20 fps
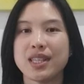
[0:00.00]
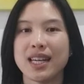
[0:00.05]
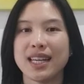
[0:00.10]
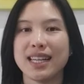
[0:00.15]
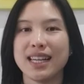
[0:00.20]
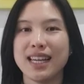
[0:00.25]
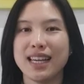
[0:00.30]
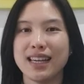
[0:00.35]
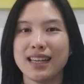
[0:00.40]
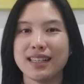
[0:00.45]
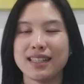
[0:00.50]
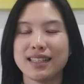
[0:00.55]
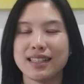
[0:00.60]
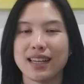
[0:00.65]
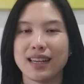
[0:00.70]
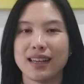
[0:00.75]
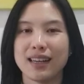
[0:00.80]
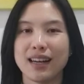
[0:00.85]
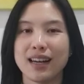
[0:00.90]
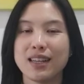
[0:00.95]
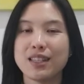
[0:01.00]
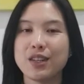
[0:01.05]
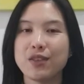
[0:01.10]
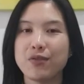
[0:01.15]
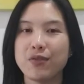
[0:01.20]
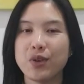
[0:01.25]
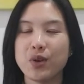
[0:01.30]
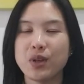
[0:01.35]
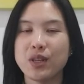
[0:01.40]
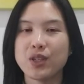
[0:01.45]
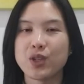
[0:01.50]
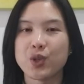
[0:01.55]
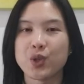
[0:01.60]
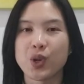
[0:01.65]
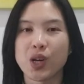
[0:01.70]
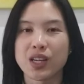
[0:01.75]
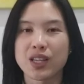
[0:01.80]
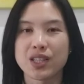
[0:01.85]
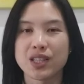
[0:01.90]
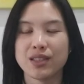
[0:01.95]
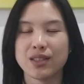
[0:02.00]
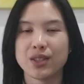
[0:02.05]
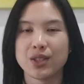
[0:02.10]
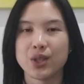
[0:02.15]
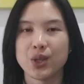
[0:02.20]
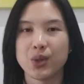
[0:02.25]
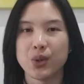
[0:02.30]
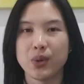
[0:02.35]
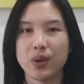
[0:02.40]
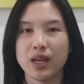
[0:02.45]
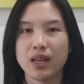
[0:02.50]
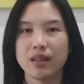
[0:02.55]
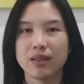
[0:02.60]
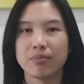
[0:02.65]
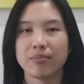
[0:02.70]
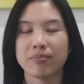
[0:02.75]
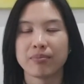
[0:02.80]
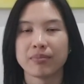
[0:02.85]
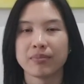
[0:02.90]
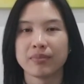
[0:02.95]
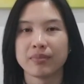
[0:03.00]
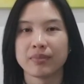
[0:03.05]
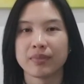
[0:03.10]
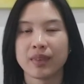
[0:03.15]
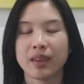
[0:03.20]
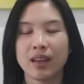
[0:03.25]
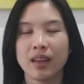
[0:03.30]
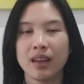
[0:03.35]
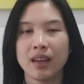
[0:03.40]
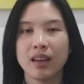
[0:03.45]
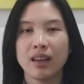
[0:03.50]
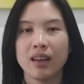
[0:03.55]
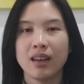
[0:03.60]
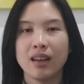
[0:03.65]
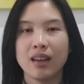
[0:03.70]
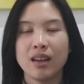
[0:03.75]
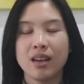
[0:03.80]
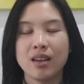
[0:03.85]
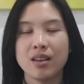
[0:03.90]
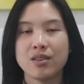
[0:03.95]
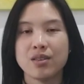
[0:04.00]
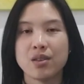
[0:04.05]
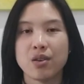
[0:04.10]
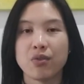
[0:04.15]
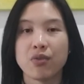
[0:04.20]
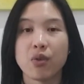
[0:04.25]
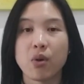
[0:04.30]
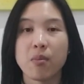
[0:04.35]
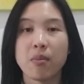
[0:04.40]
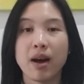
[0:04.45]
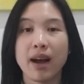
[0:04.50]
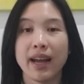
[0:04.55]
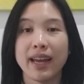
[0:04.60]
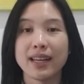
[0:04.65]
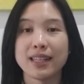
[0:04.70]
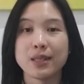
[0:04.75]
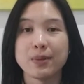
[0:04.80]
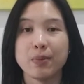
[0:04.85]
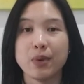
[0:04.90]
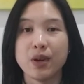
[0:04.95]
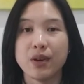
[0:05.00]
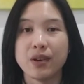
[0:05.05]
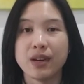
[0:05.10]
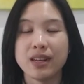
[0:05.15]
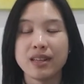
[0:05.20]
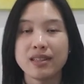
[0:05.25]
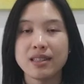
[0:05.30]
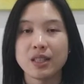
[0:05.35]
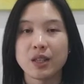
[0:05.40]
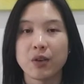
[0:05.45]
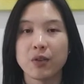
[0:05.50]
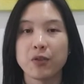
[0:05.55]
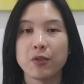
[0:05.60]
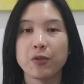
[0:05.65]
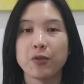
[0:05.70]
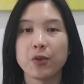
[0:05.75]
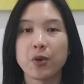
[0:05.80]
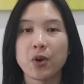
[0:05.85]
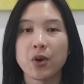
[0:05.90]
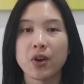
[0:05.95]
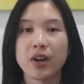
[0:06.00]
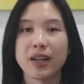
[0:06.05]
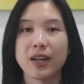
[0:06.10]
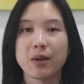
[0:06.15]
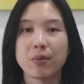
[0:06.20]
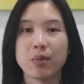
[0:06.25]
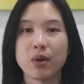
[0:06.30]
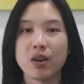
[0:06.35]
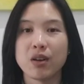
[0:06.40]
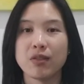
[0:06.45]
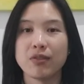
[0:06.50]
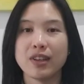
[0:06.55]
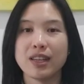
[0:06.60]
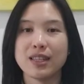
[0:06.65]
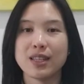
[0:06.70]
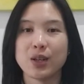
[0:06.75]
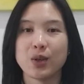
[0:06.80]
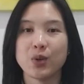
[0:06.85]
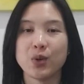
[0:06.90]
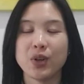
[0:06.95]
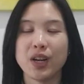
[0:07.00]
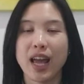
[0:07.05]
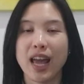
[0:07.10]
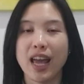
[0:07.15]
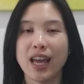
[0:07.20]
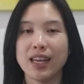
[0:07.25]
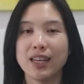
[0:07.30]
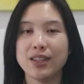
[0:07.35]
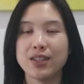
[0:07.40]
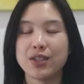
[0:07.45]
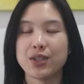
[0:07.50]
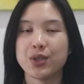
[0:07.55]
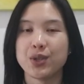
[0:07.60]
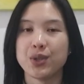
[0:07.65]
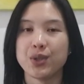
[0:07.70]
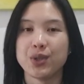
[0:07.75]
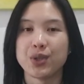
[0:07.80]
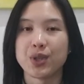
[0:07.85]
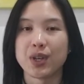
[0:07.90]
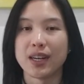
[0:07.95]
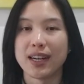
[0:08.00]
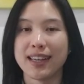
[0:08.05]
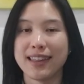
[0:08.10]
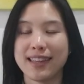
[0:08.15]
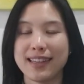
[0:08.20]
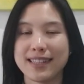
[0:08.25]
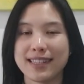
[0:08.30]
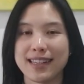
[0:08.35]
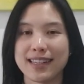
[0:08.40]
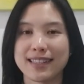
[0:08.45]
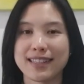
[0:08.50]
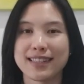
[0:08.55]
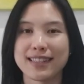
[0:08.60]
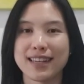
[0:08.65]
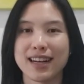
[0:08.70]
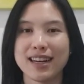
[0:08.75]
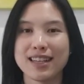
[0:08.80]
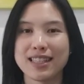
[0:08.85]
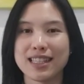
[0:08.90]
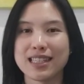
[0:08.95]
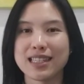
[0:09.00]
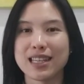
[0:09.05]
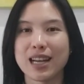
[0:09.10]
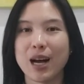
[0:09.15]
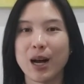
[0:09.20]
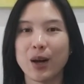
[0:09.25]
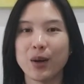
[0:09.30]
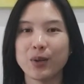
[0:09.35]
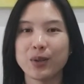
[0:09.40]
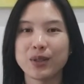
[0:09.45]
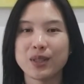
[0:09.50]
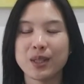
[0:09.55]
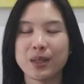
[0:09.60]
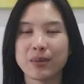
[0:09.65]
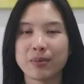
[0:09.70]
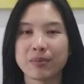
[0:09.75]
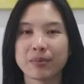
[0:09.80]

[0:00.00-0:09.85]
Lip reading: techniques has a few instructions to it. So from my experience, 4 and above is a good age to try these exercises out.